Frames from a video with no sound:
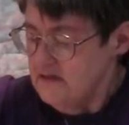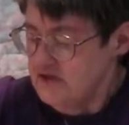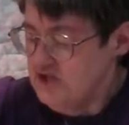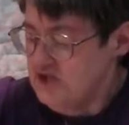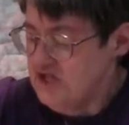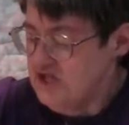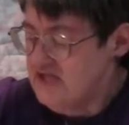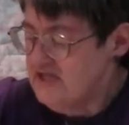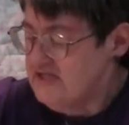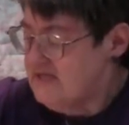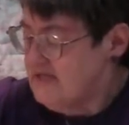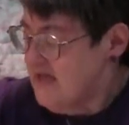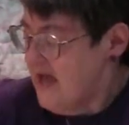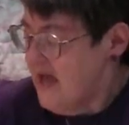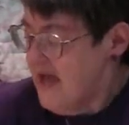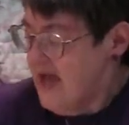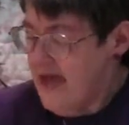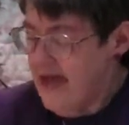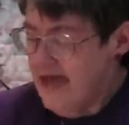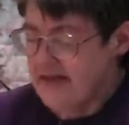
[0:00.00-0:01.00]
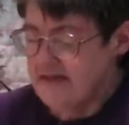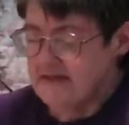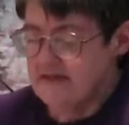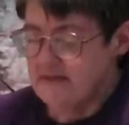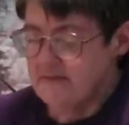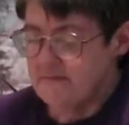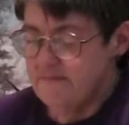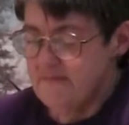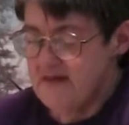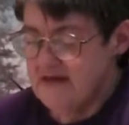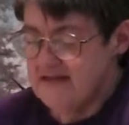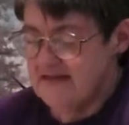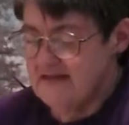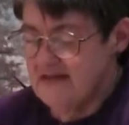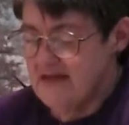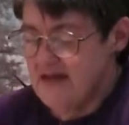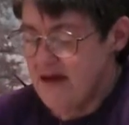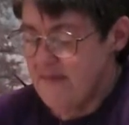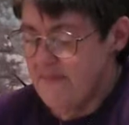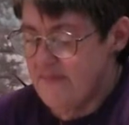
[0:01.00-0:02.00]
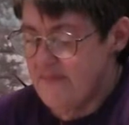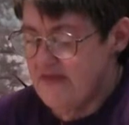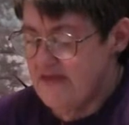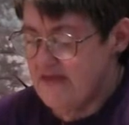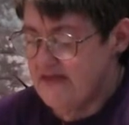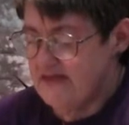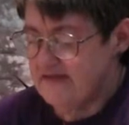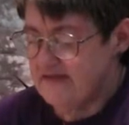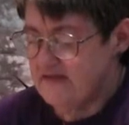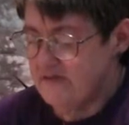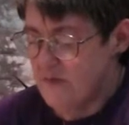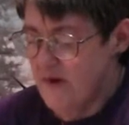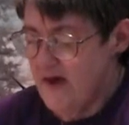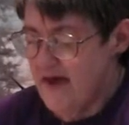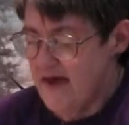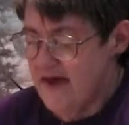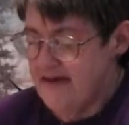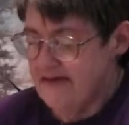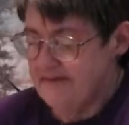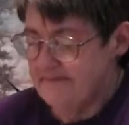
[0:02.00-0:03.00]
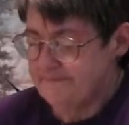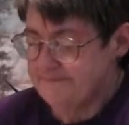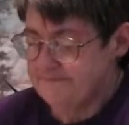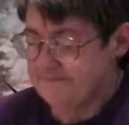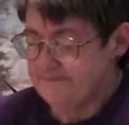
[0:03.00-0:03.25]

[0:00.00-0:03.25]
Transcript: cheat and mix it up the easy way.